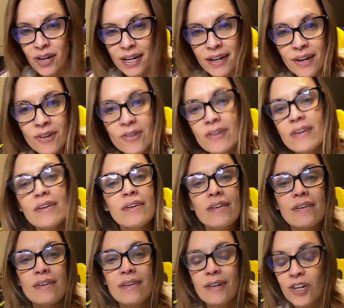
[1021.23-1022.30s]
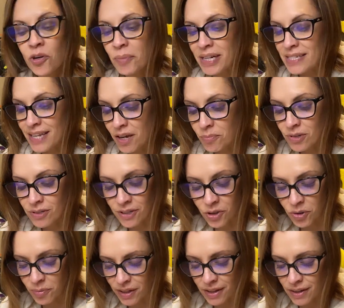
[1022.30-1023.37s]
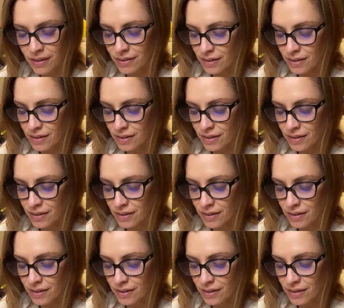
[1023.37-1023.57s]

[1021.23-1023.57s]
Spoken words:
now or my table, you would be like,